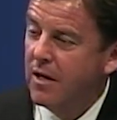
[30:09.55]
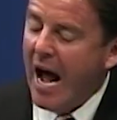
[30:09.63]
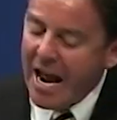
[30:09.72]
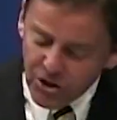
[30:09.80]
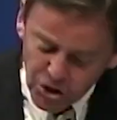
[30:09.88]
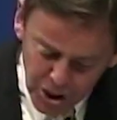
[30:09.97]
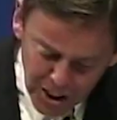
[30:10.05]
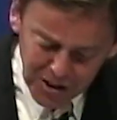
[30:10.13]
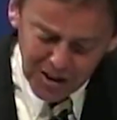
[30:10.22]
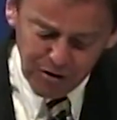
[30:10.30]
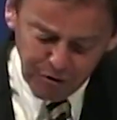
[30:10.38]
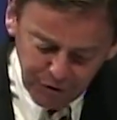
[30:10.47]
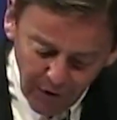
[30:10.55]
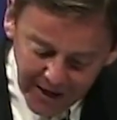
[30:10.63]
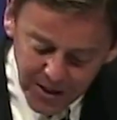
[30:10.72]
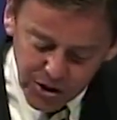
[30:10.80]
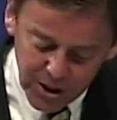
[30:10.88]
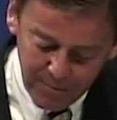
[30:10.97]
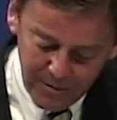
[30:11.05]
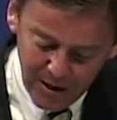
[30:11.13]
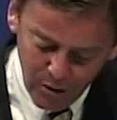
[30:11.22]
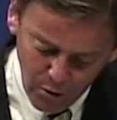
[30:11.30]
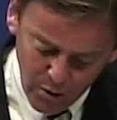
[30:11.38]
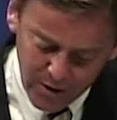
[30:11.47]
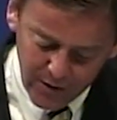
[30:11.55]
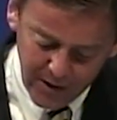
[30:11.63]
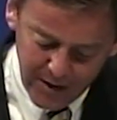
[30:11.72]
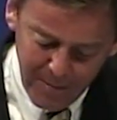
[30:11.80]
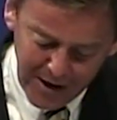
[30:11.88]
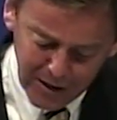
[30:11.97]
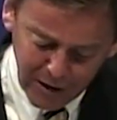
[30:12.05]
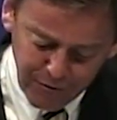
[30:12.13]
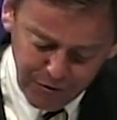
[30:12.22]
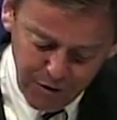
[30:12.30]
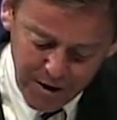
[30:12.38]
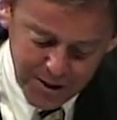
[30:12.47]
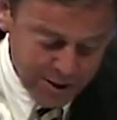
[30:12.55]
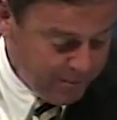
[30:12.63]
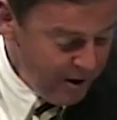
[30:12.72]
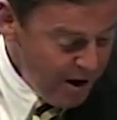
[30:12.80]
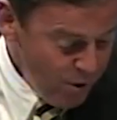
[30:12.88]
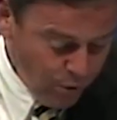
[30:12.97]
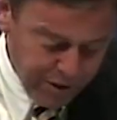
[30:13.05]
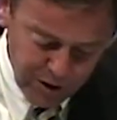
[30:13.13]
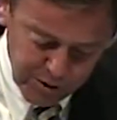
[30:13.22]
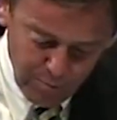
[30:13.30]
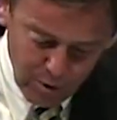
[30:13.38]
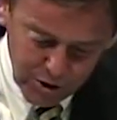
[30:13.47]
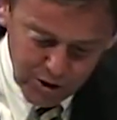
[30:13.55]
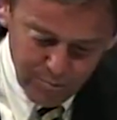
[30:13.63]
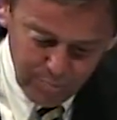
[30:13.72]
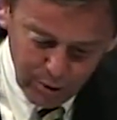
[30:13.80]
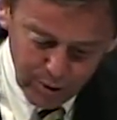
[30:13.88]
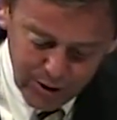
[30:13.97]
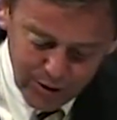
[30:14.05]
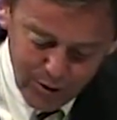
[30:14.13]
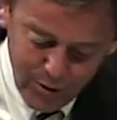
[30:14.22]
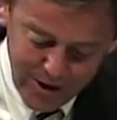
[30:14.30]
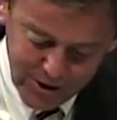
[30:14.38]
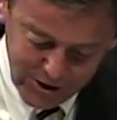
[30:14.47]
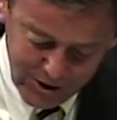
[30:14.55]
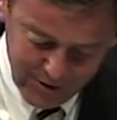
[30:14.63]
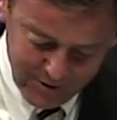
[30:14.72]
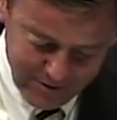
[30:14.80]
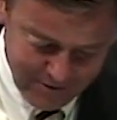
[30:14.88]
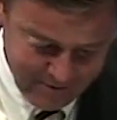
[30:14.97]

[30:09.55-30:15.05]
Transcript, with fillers: And Jesus finds him in order that he might confront him with this most important question.